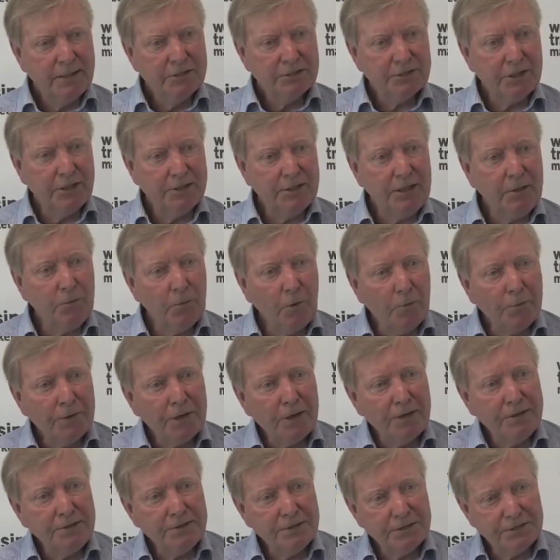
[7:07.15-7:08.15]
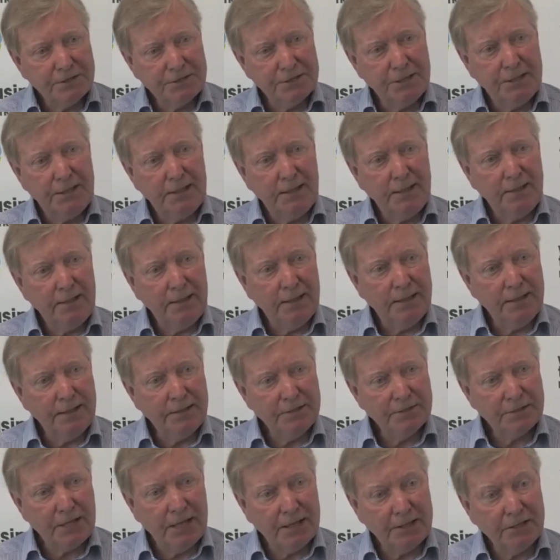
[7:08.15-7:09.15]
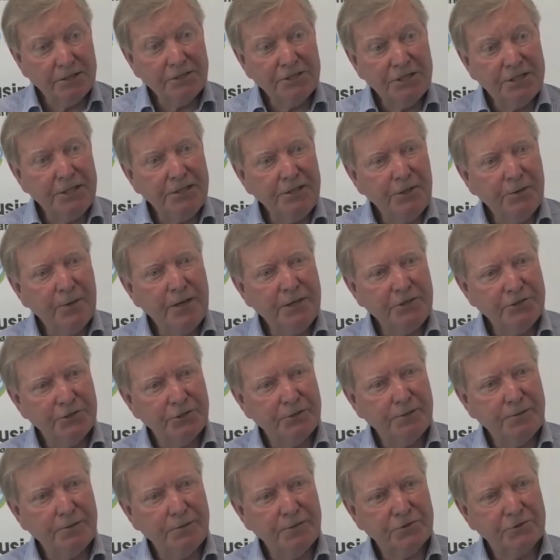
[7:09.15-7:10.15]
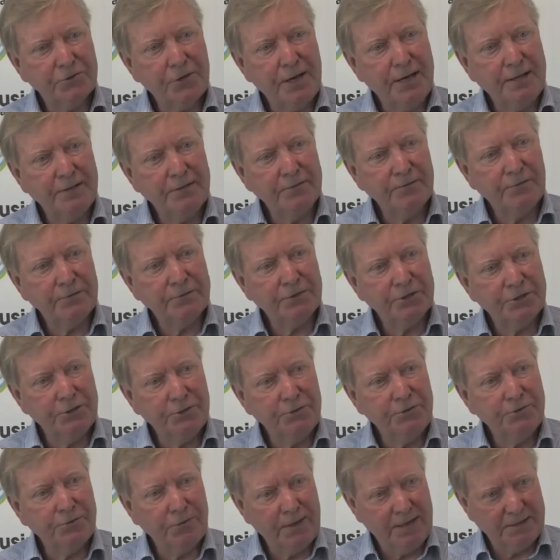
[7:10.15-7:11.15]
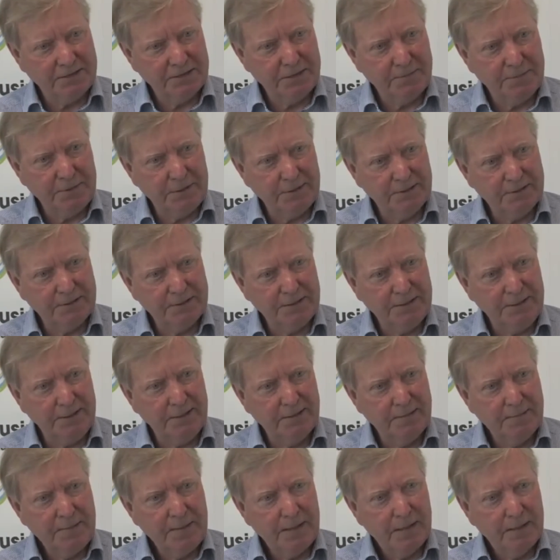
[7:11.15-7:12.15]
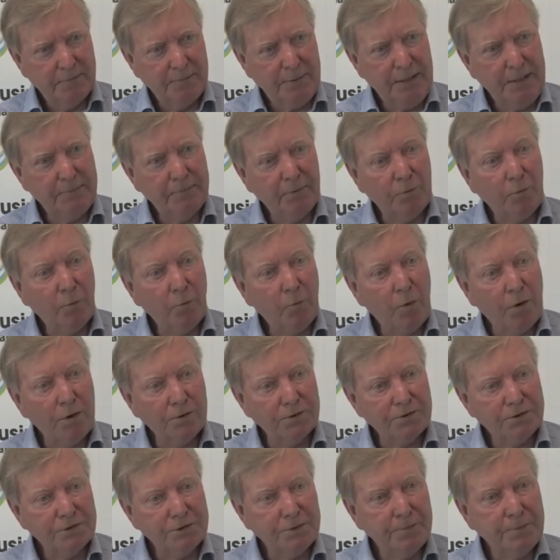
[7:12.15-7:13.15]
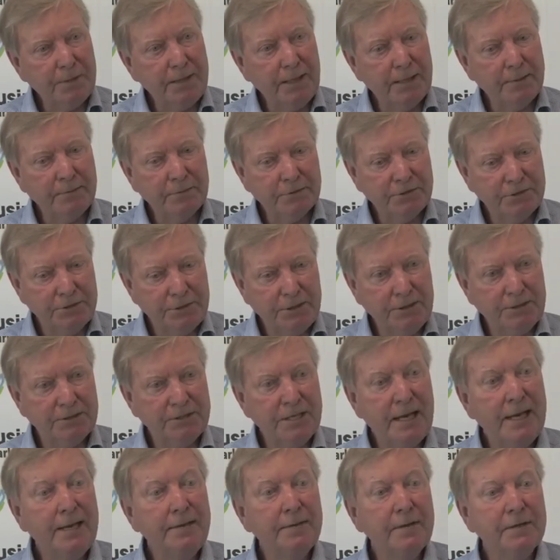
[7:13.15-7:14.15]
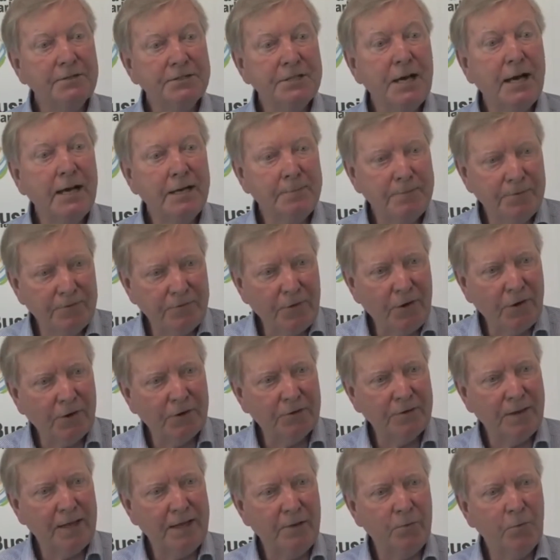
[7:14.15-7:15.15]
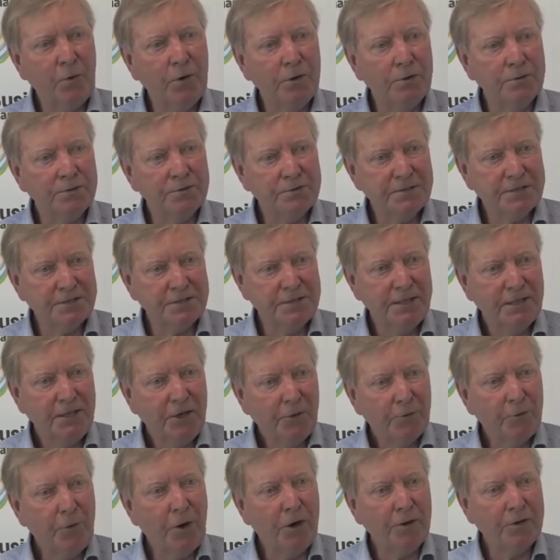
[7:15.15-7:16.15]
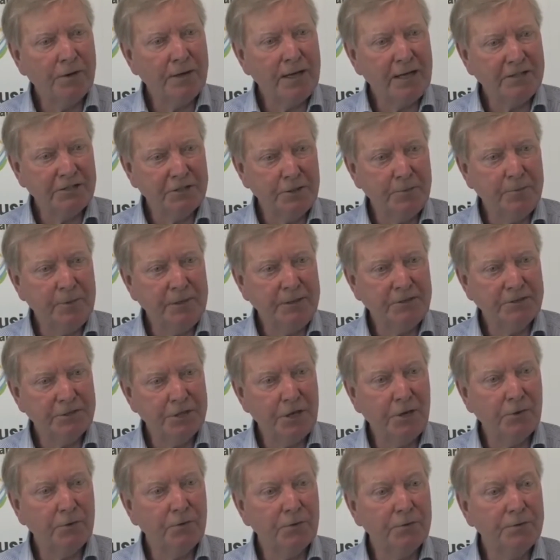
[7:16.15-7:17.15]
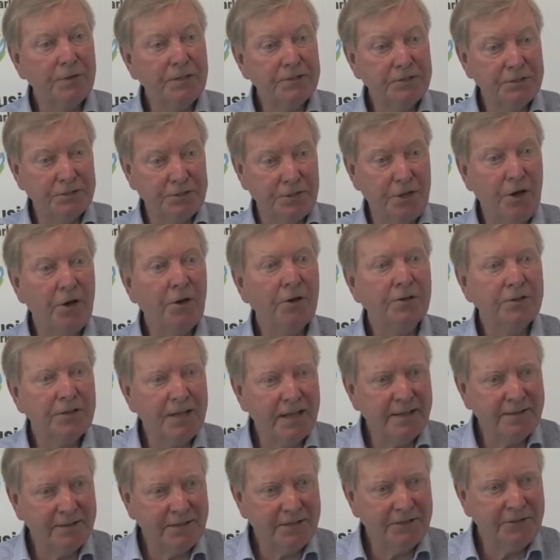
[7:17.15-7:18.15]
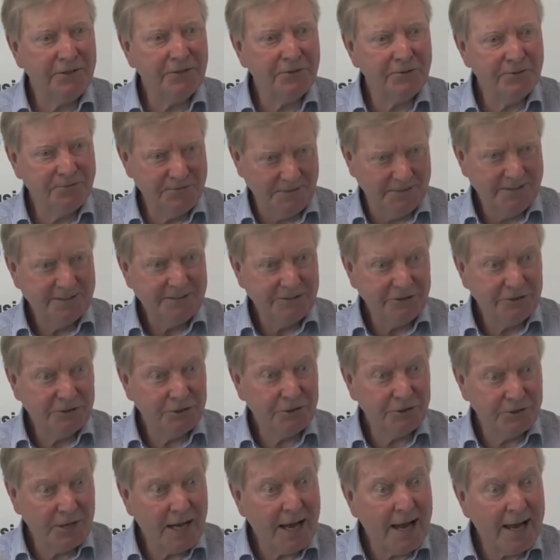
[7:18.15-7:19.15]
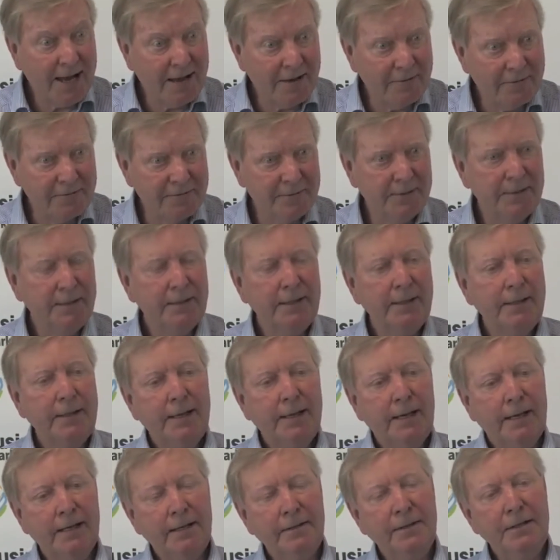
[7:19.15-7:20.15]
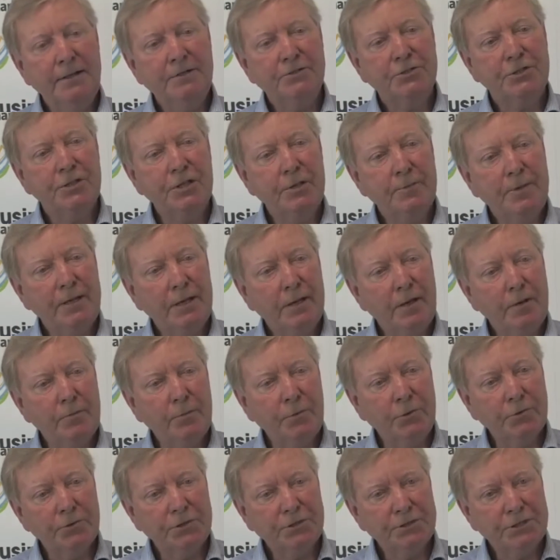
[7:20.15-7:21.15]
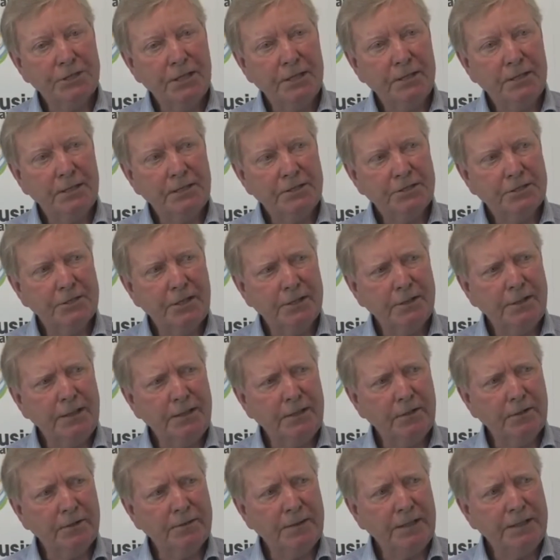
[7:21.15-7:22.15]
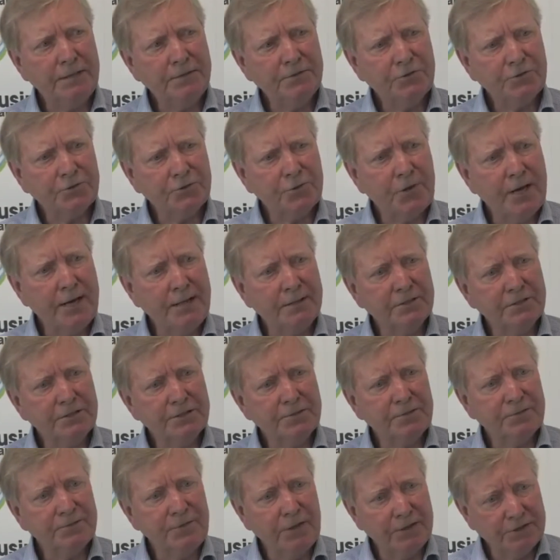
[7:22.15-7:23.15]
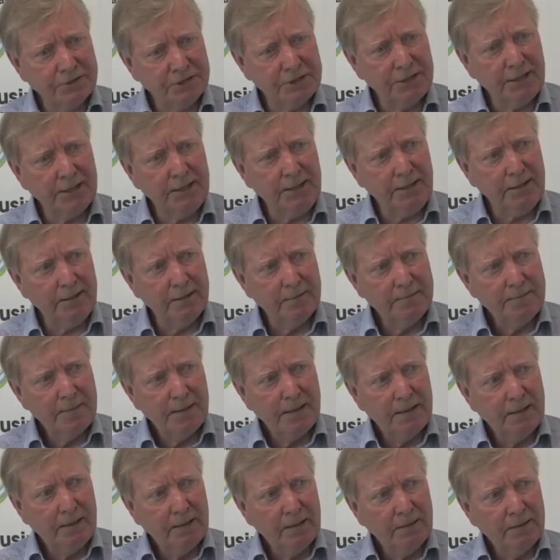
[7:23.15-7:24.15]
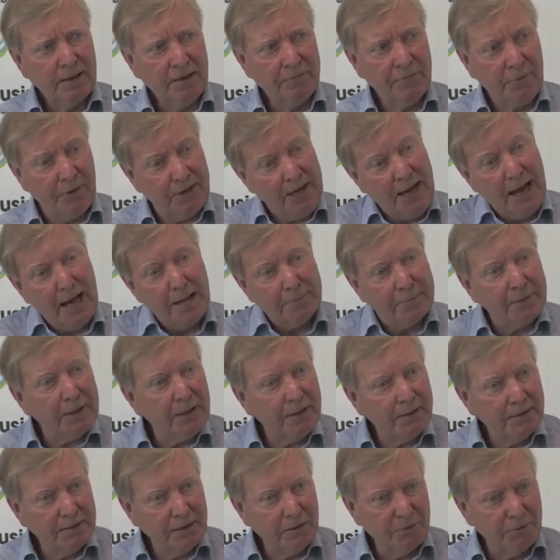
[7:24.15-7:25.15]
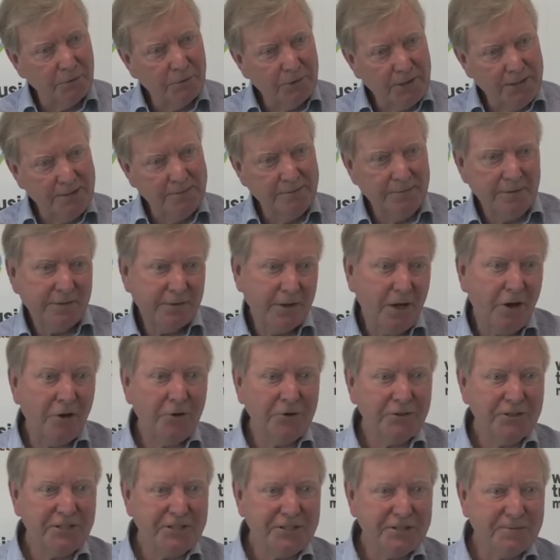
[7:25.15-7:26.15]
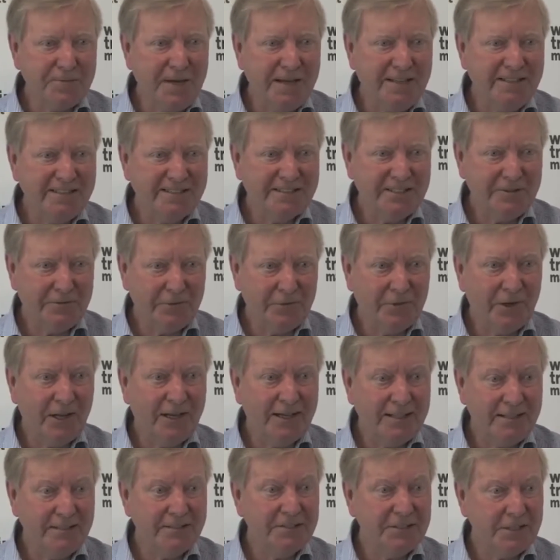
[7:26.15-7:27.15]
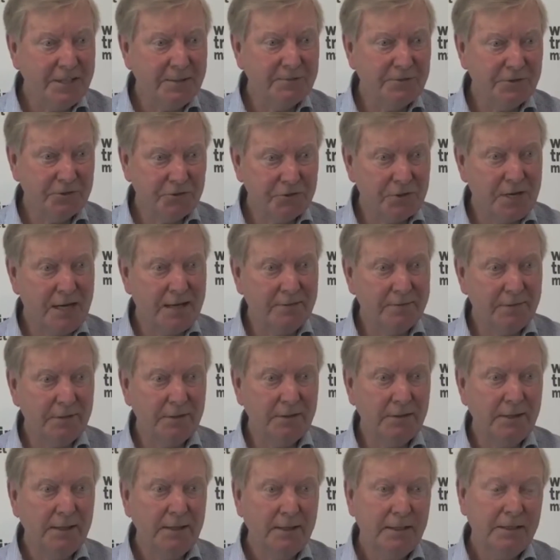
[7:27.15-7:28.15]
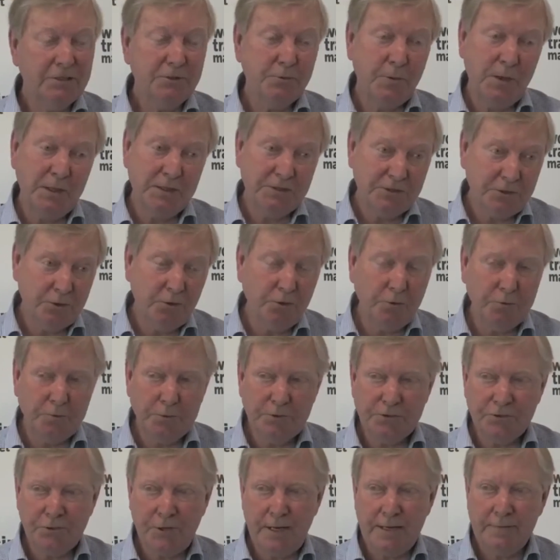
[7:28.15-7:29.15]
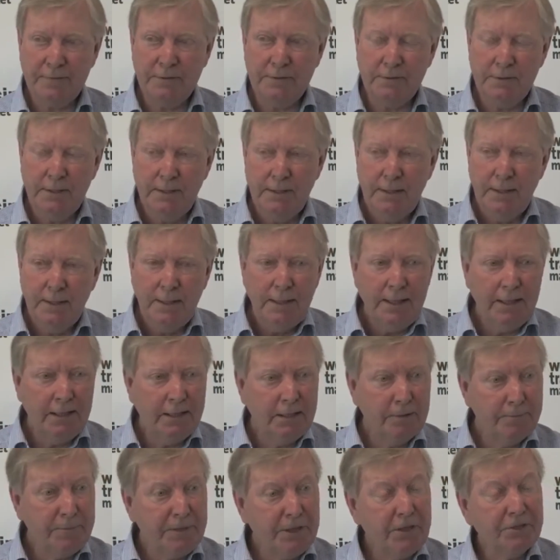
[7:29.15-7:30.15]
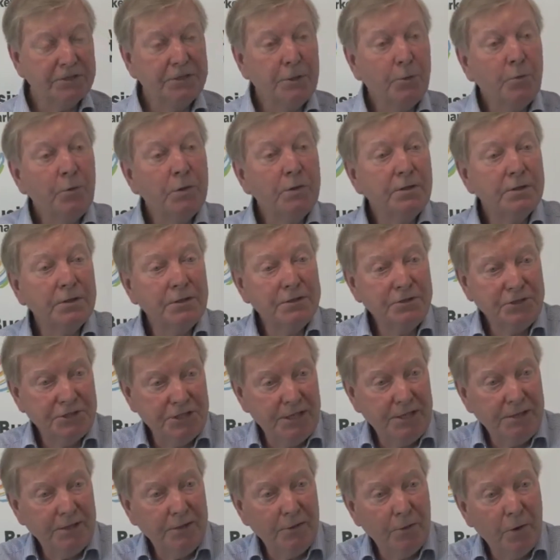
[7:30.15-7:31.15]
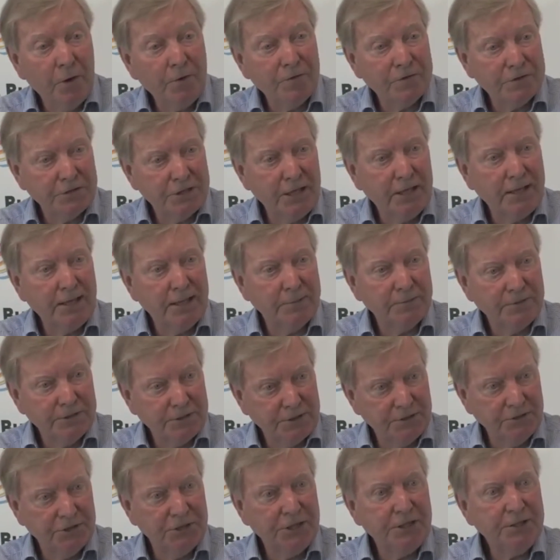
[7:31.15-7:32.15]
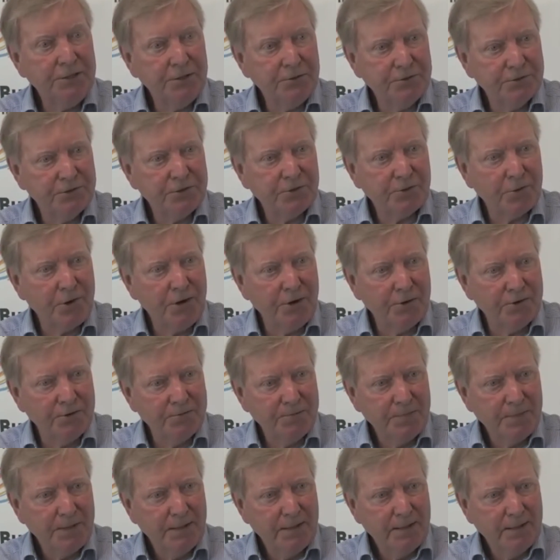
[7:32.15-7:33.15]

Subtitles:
So I think what we're going to see is a continuation of the trend to flexibility. People want to be able to dictate the type of holiday they want rather than actually being told this is the holiday that you should have. And I think it's going to be a lot more discerning. So I think in trends, firstly, I'm very happy that we're in the holiday space, if you like, in terms of travel, as well as corporate travel, because it will continue over time to continue to grow.